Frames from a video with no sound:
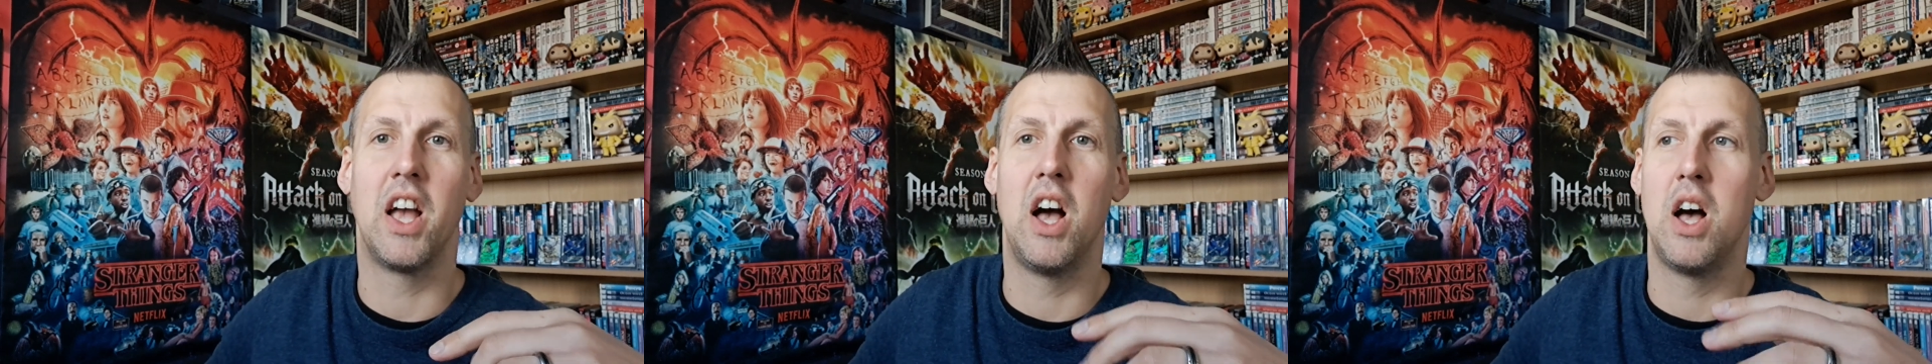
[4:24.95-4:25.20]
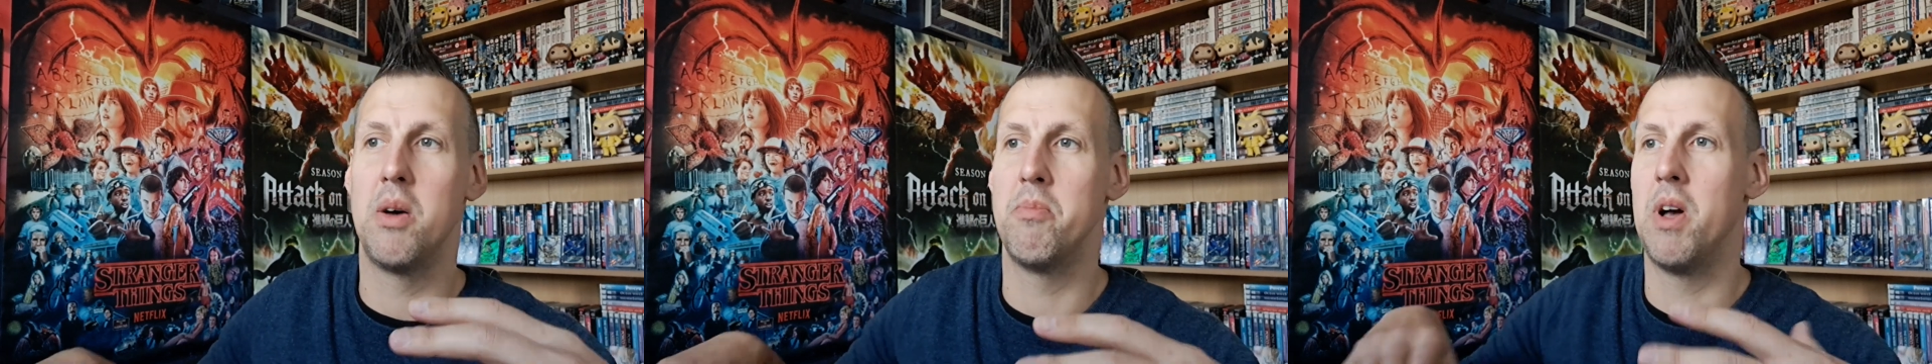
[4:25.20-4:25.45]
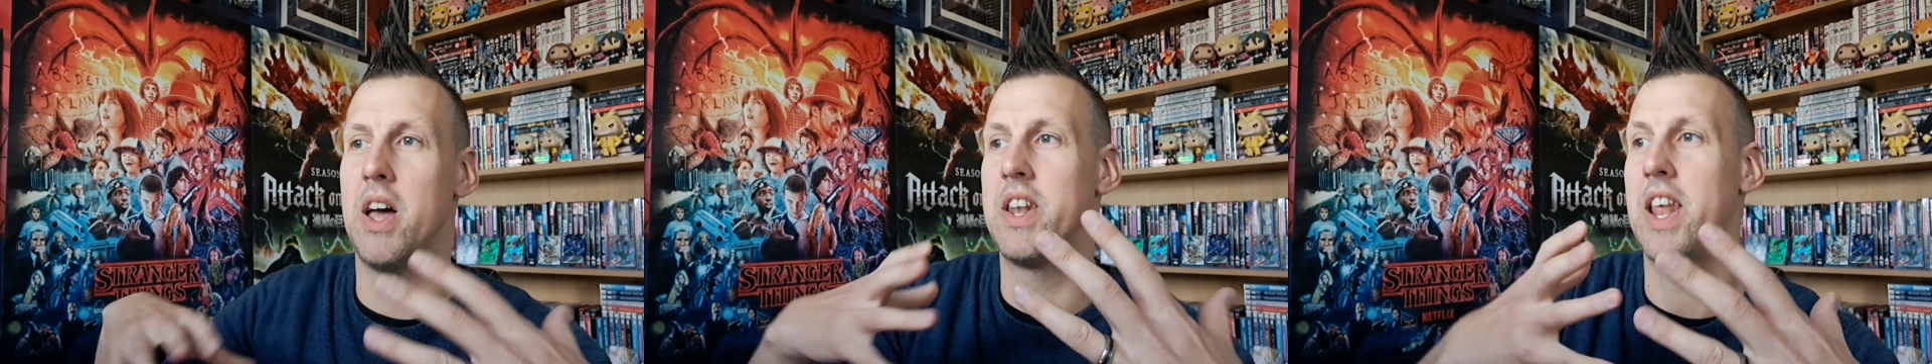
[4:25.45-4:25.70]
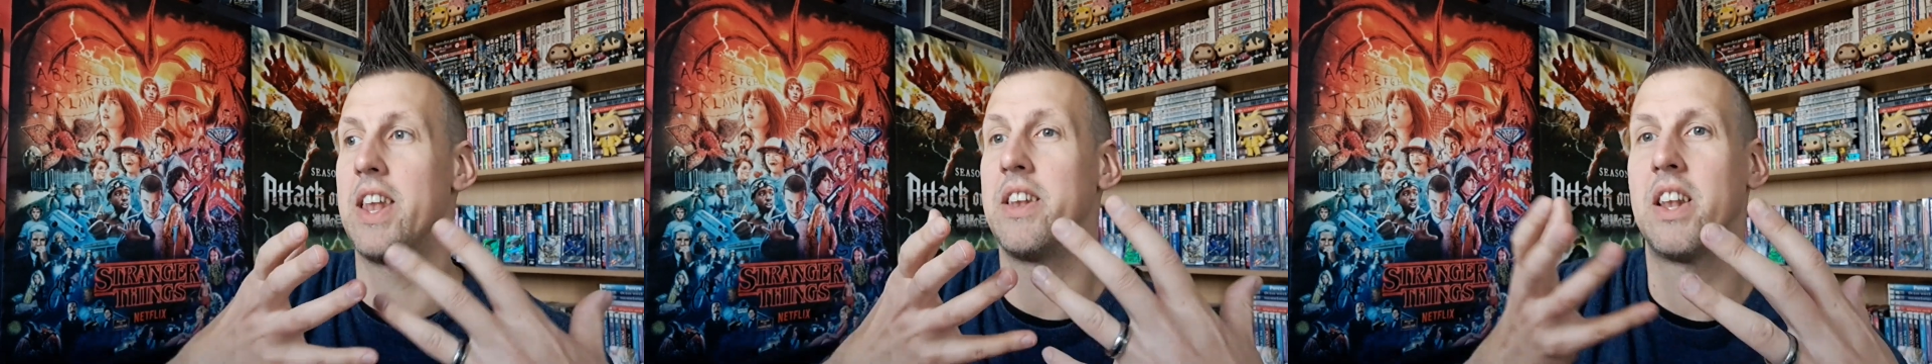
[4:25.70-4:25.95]
And
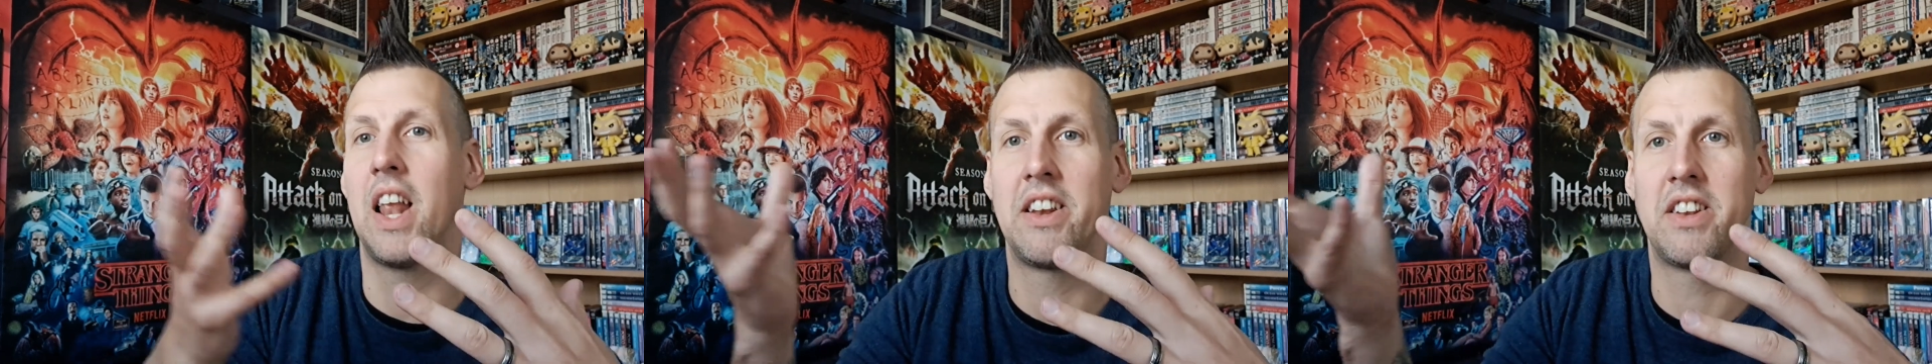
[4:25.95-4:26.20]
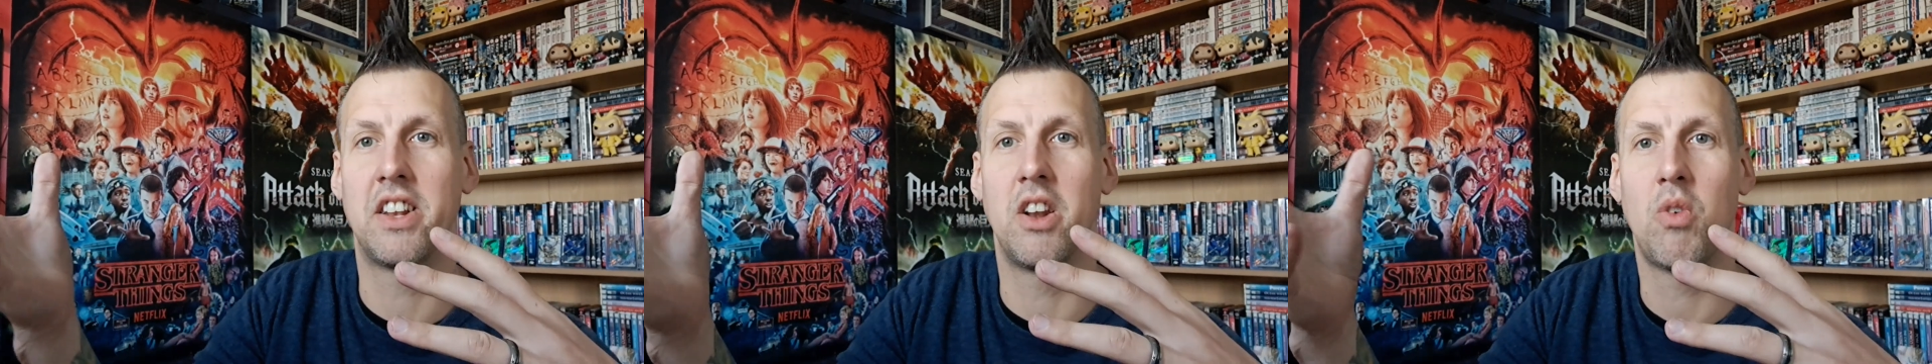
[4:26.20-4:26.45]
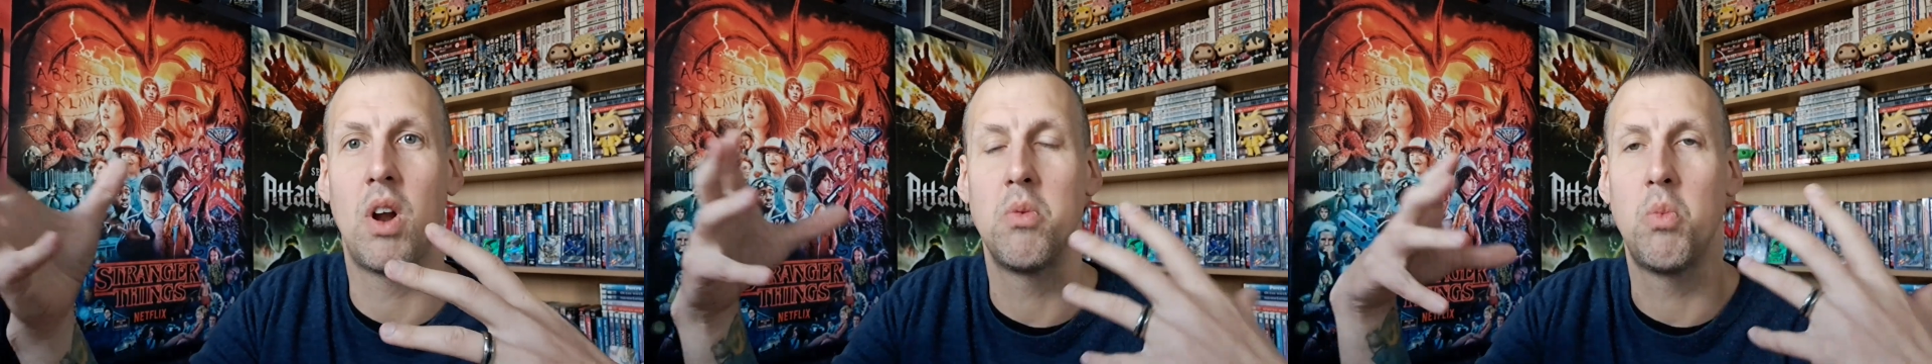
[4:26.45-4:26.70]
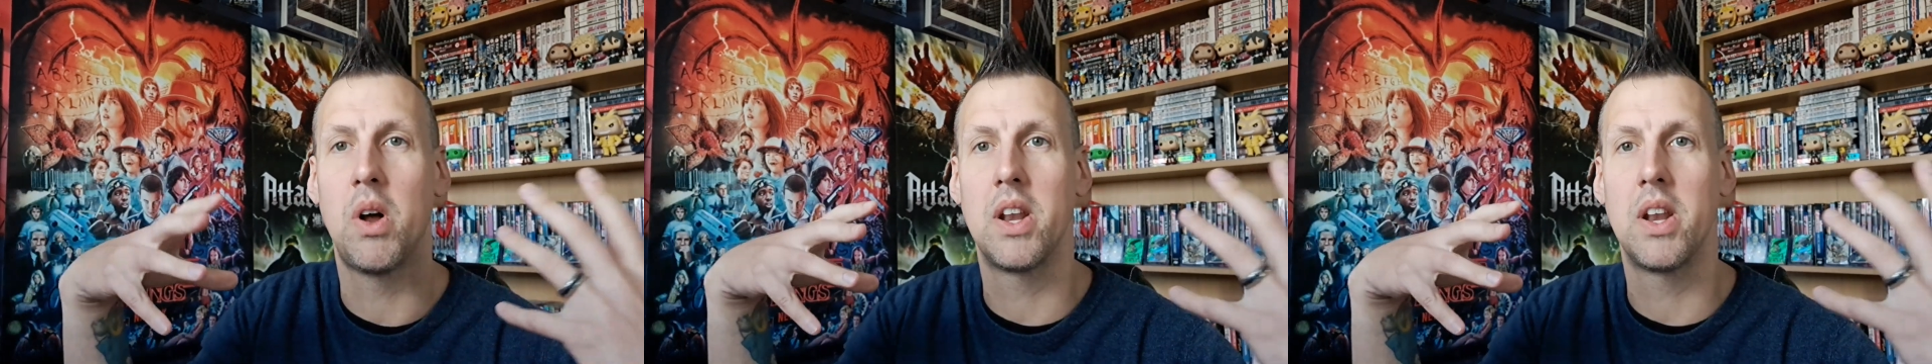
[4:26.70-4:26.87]
then they did their own one,